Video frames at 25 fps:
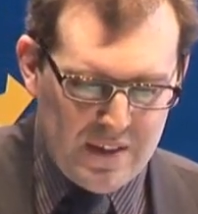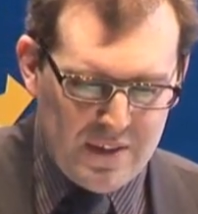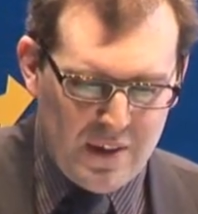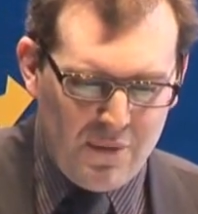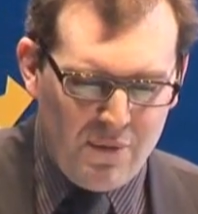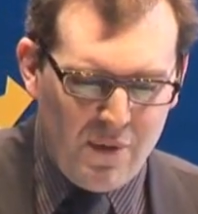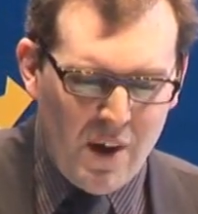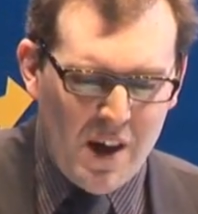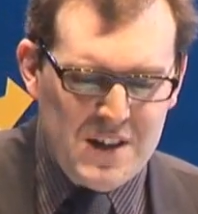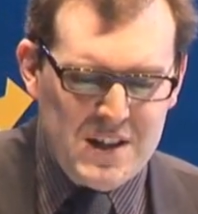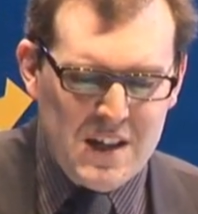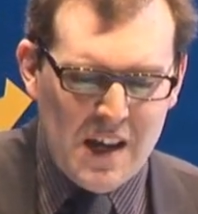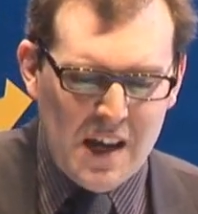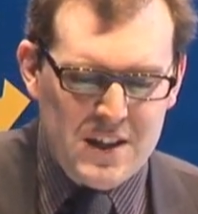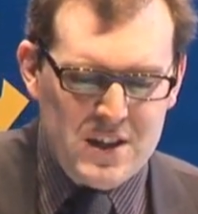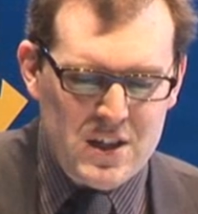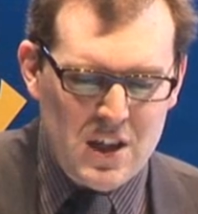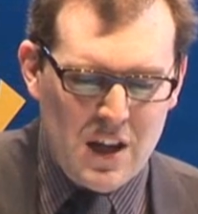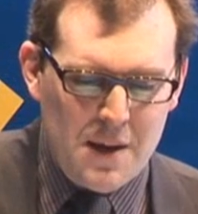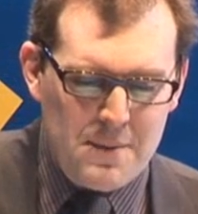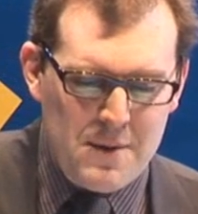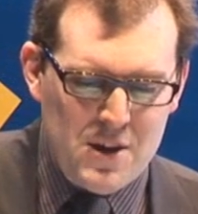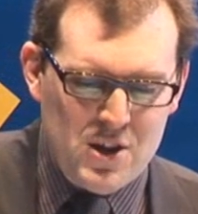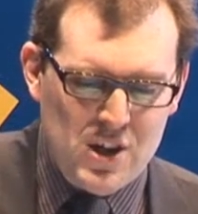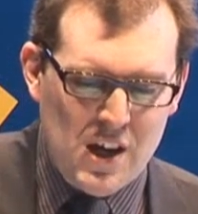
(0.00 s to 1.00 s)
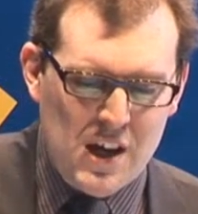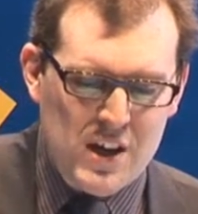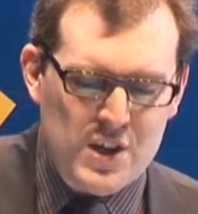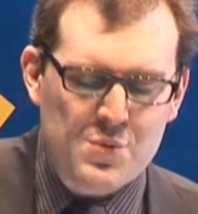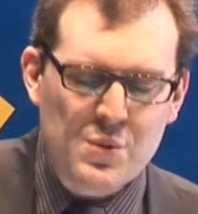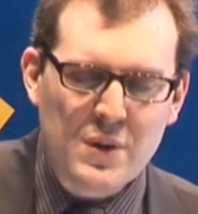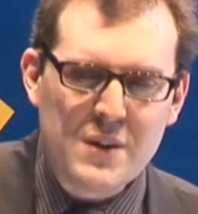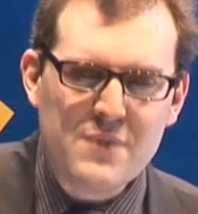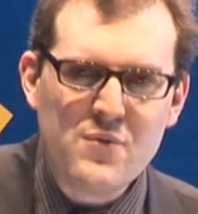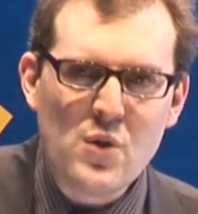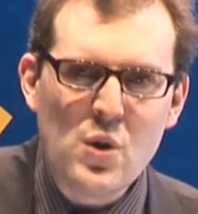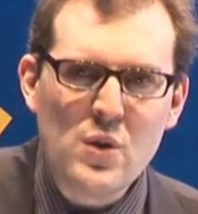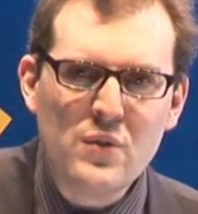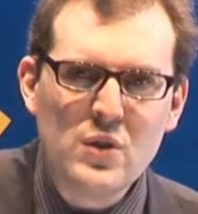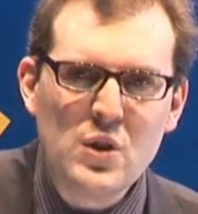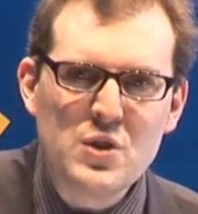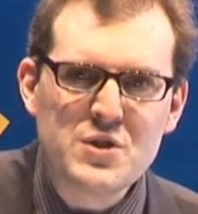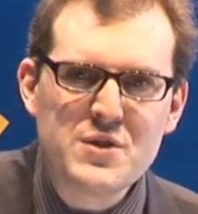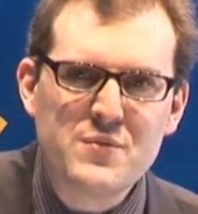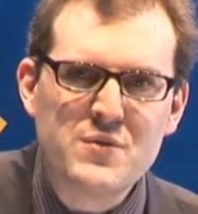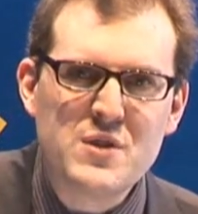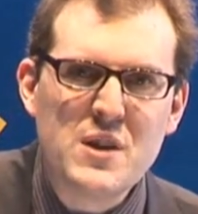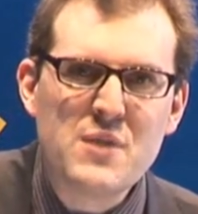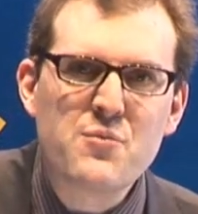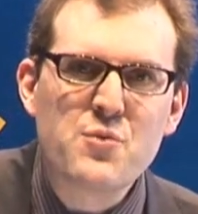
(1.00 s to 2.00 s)
The fight against climate change will involve
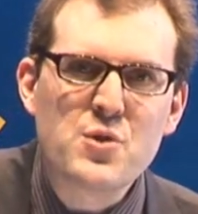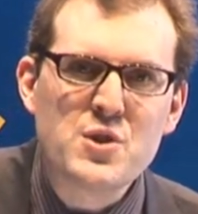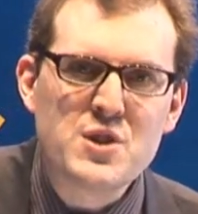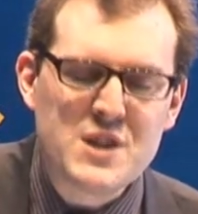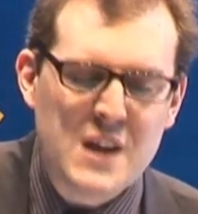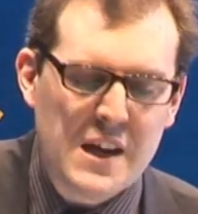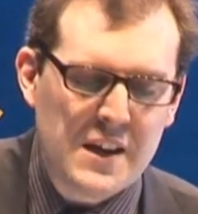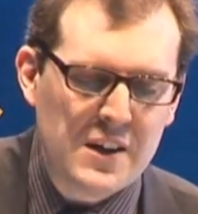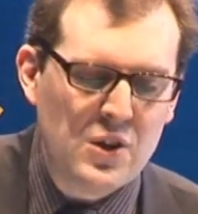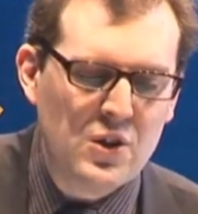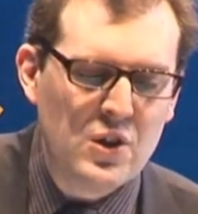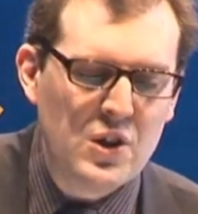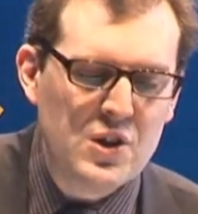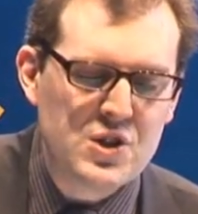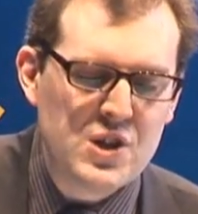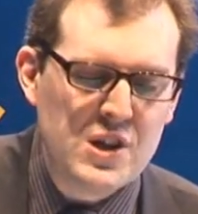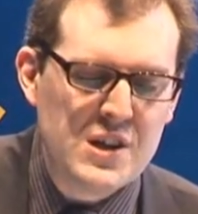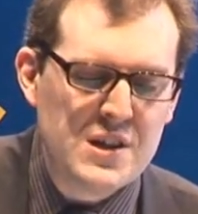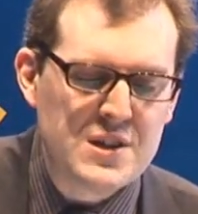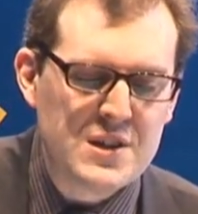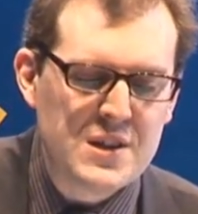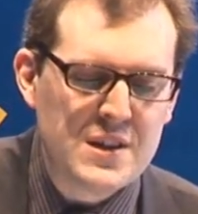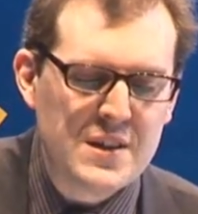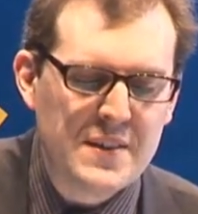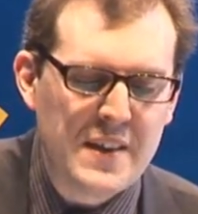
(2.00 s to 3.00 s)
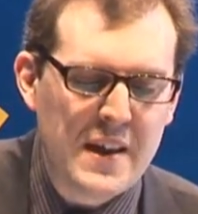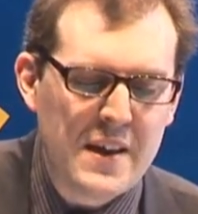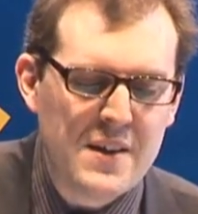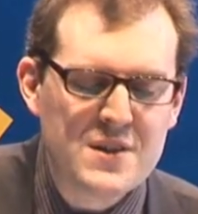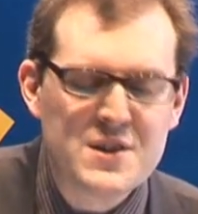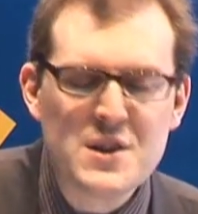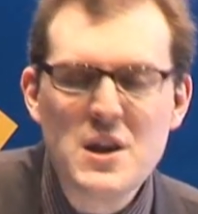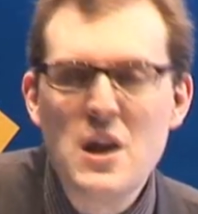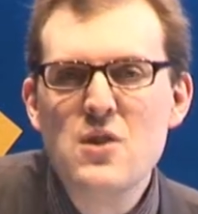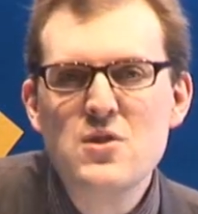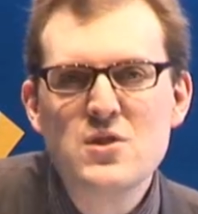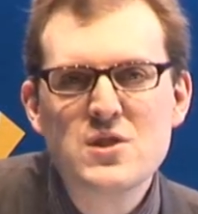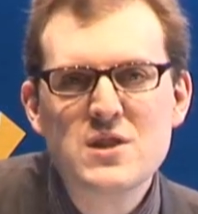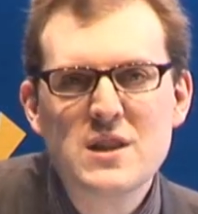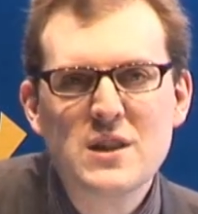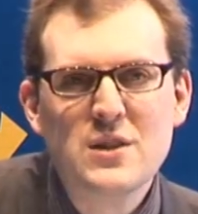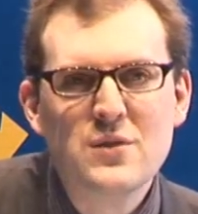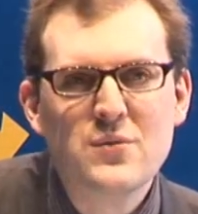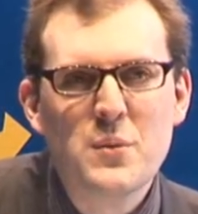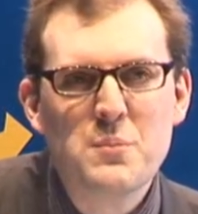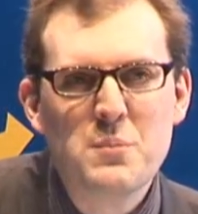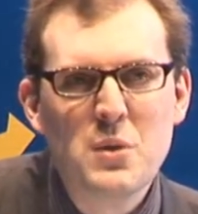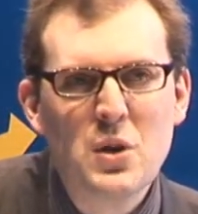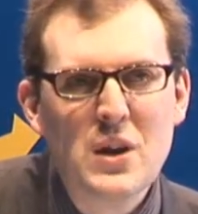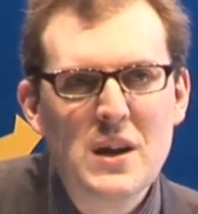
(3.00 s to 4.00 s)
lots of different technologies. There's no
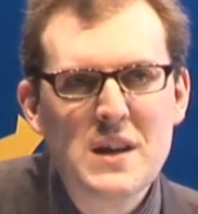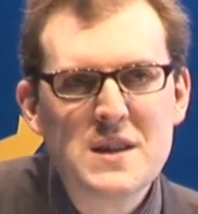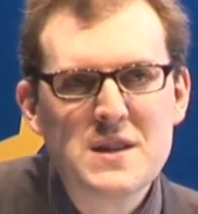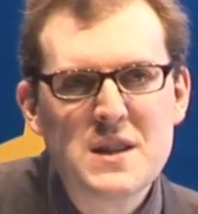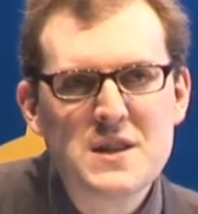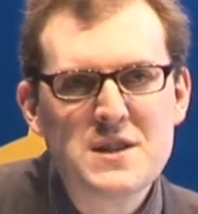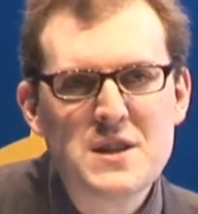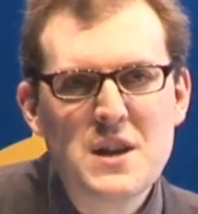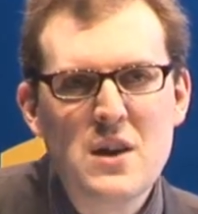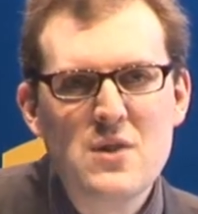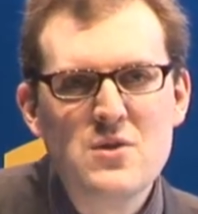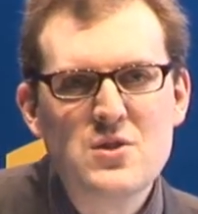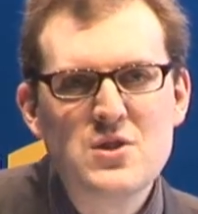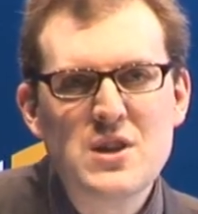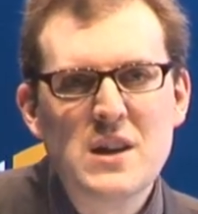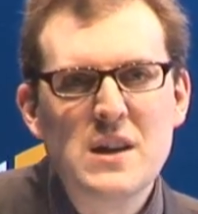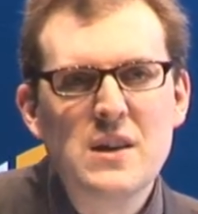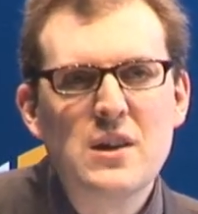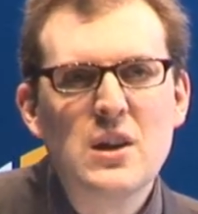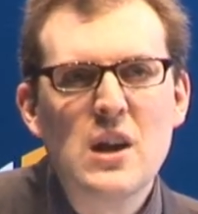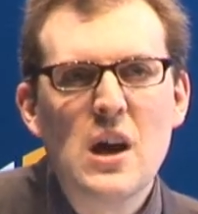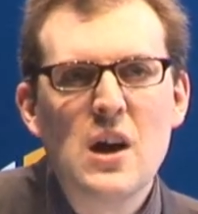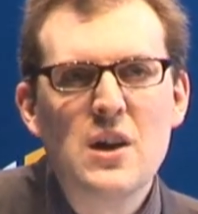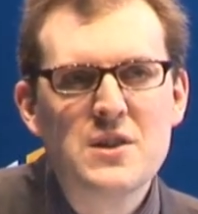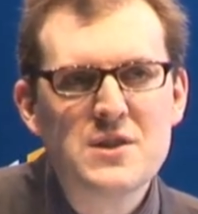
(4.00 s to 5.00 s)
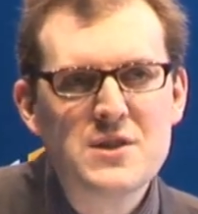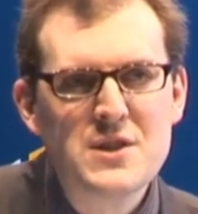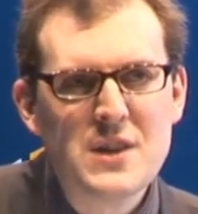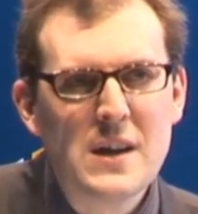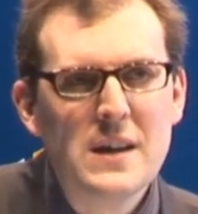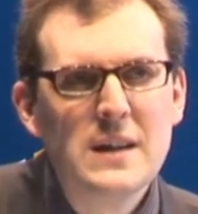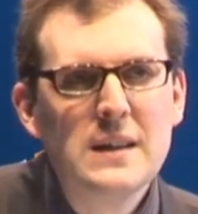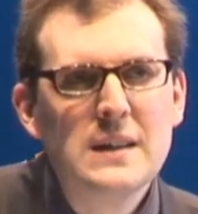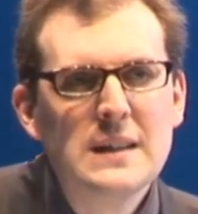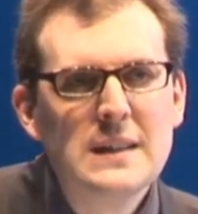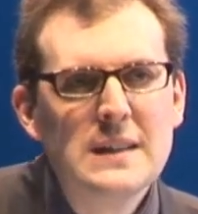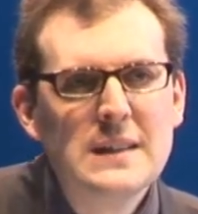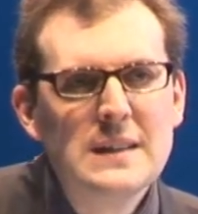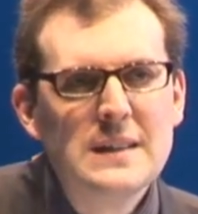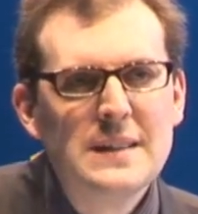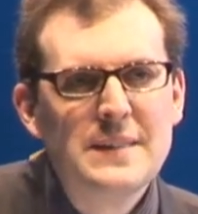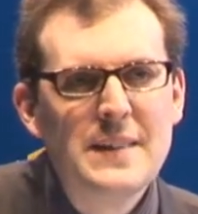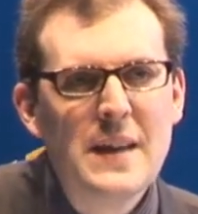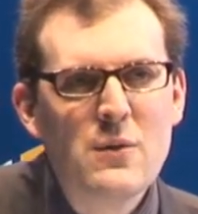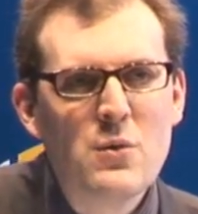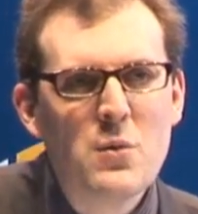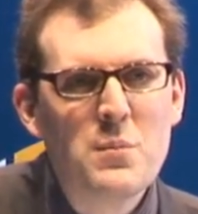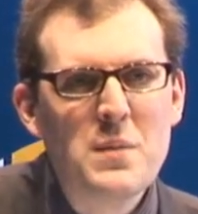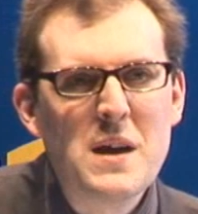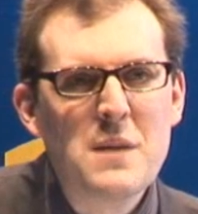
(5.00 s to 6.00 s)
silver bullet, there's no single answer.
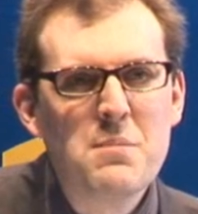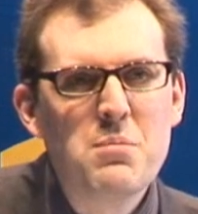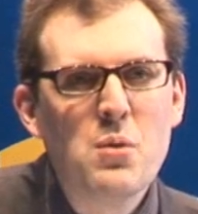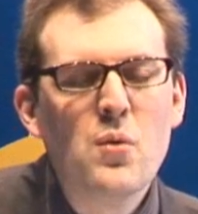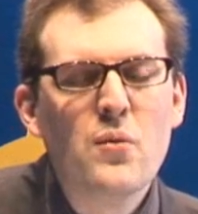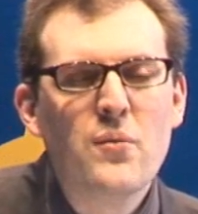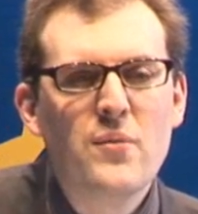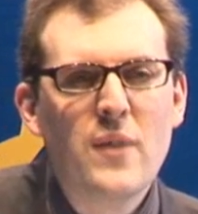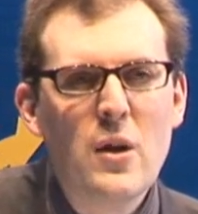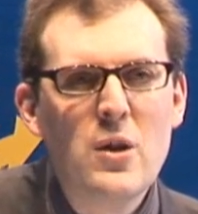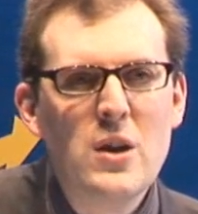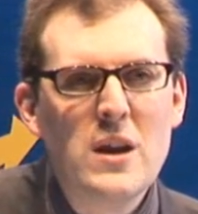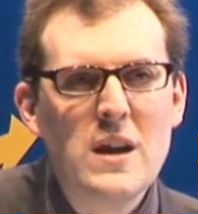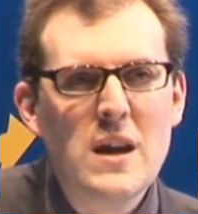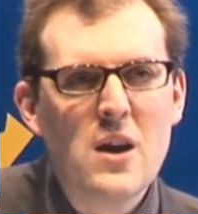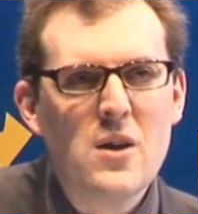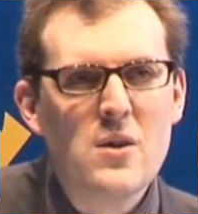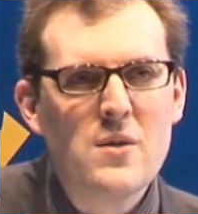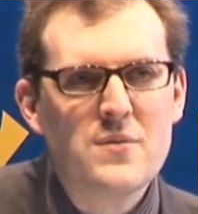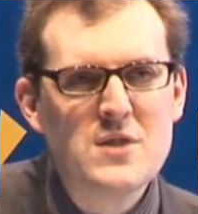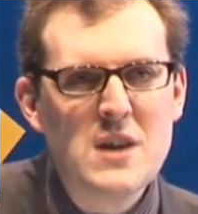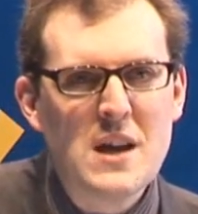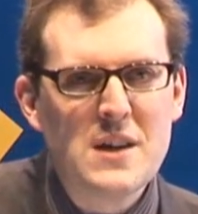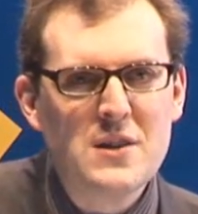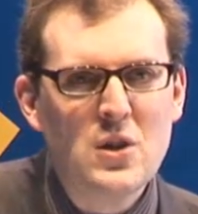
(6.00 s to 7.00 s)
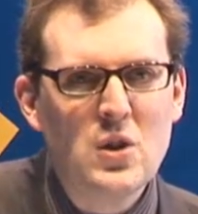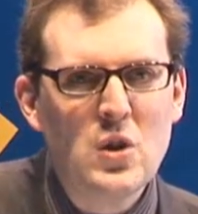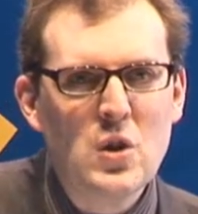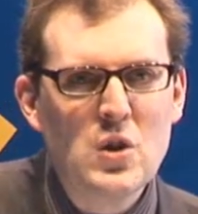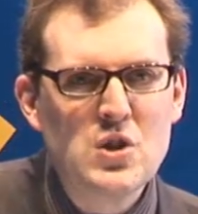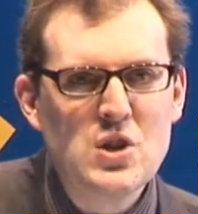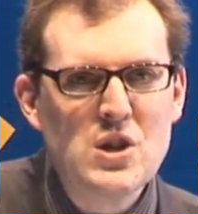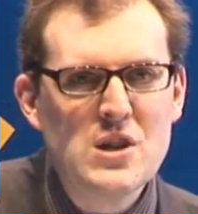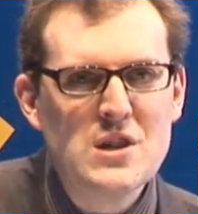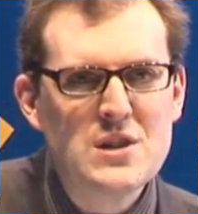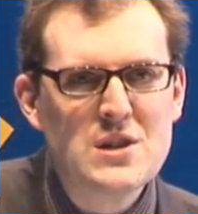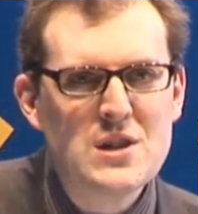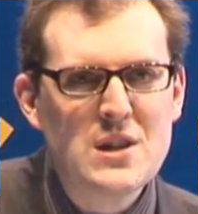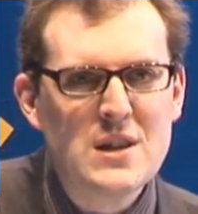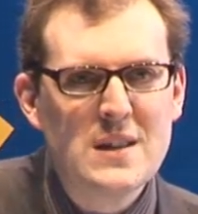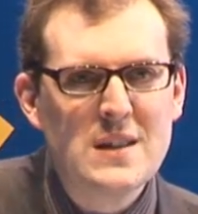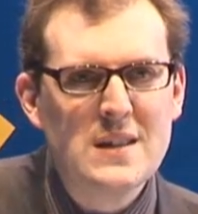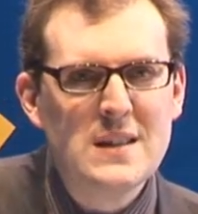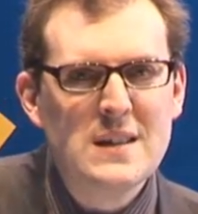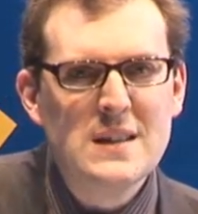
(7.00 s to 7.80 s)
There will be a portfolio of technologies.